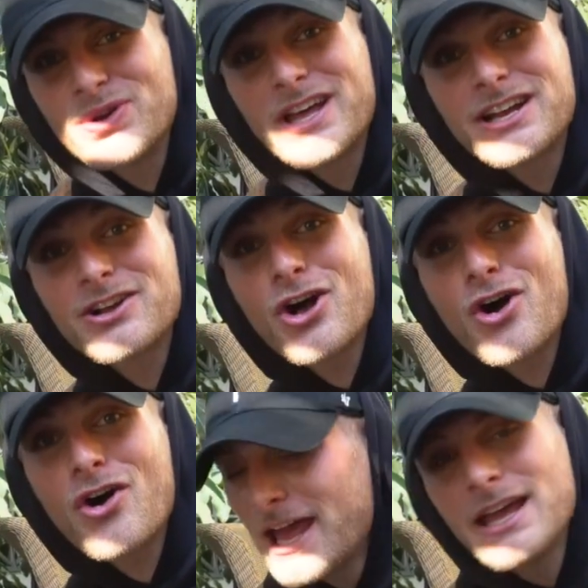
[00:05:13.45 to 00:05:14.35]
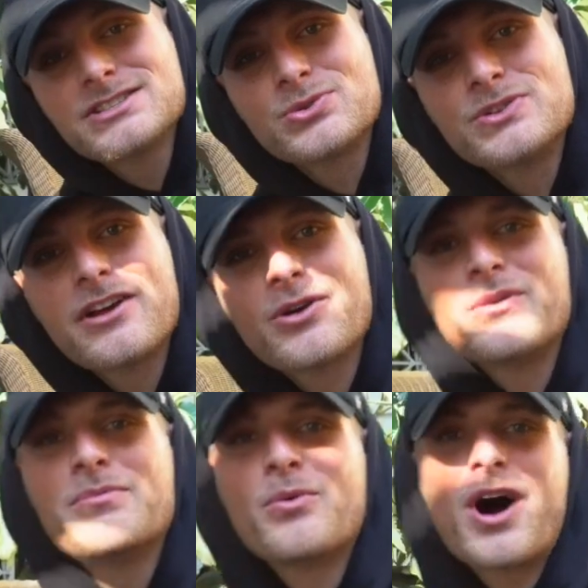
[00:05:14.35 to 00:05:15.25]
getting a call. Hey, so Derek,
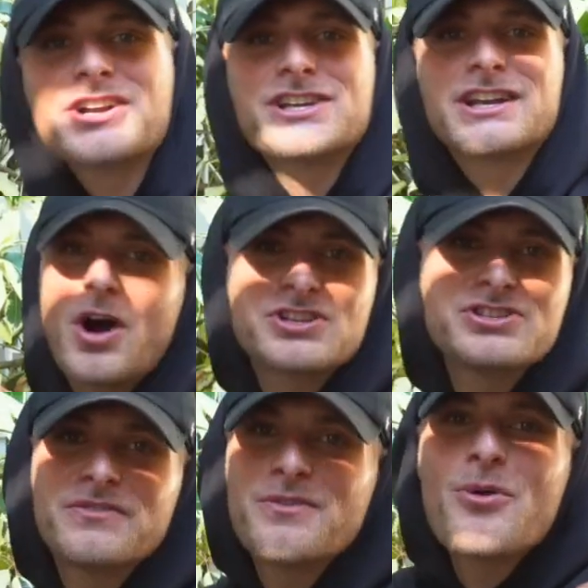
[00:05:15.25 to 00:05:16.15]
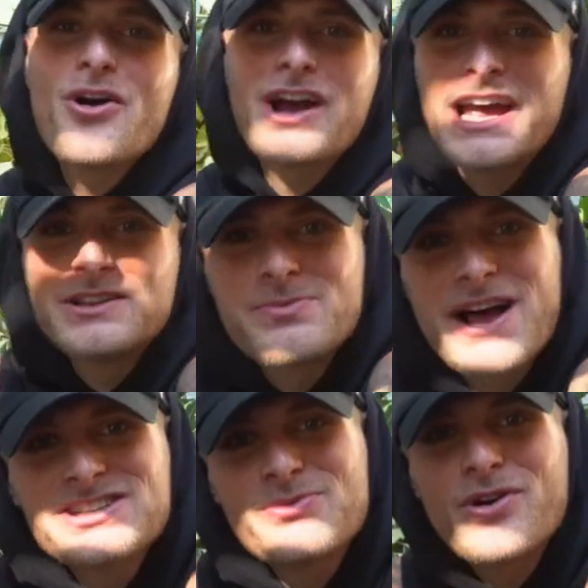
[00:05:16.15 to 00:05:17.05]
we've been watching your football games,
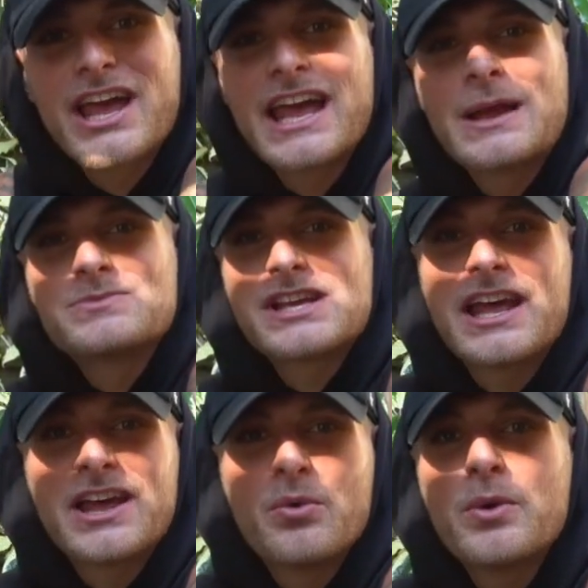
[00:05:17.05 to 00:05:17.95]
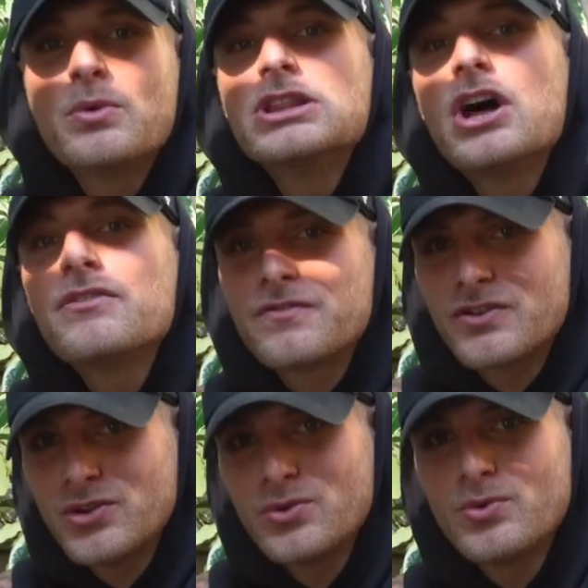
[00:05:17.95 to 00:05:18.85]
basketball games, and we would love
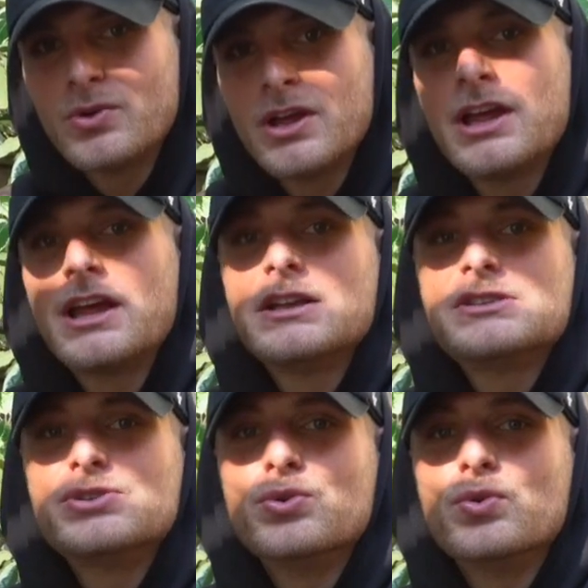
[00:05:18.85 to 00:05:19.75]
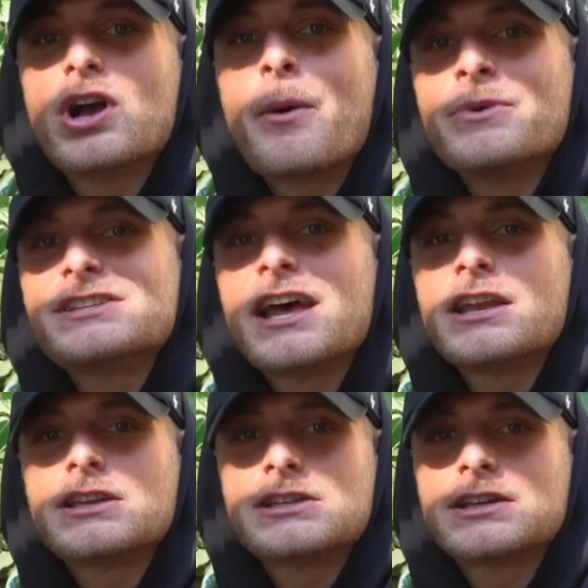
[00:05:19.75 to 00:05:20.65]
for you to come
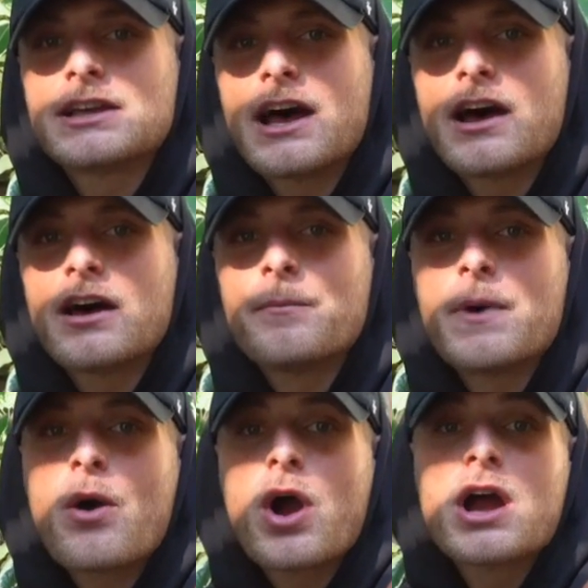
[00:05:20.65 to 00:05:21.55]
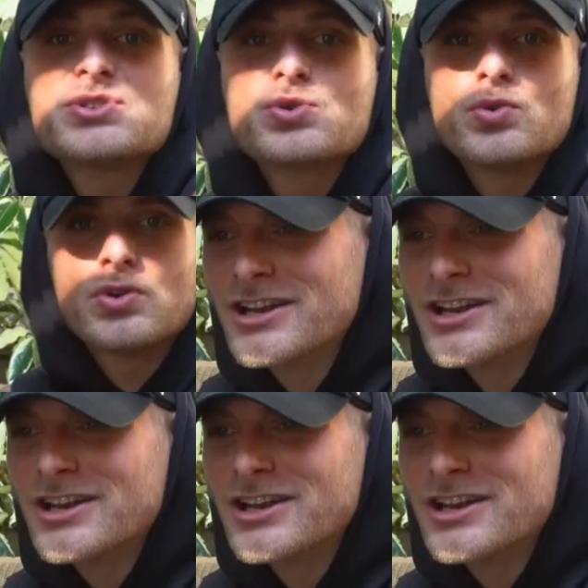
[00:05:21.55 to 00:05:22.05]
attend our high school.